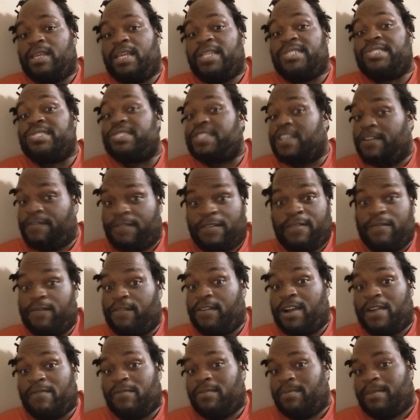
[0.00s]
It's different
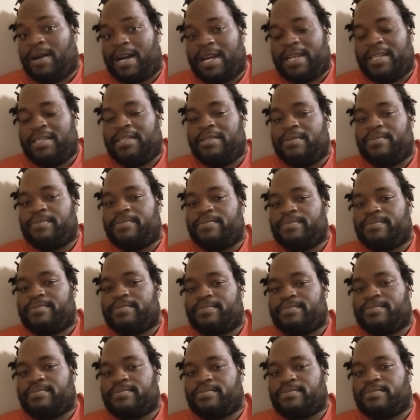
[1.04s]
for everybody,
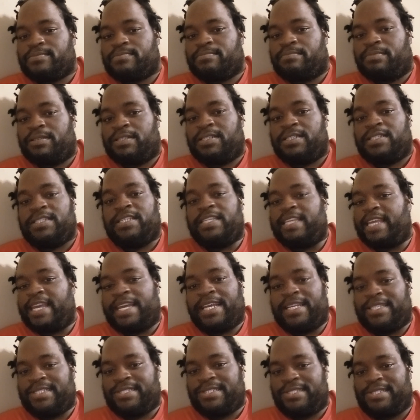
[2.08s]
but
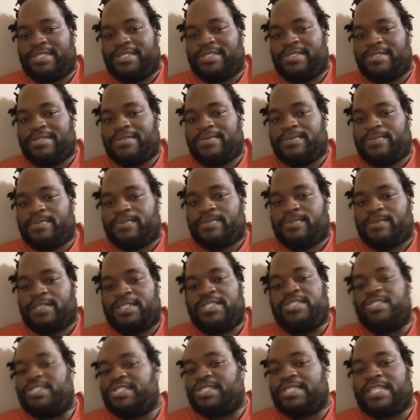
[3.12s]
yes,
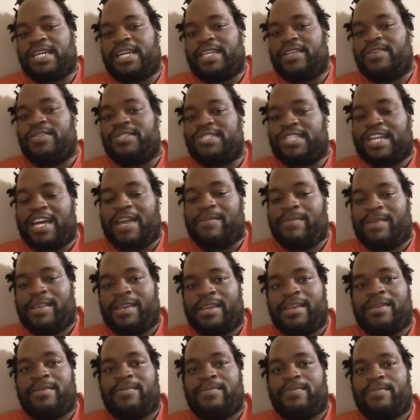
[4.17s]
it's just not your time
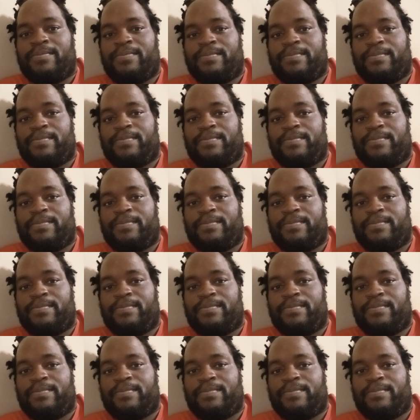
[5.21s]
yet.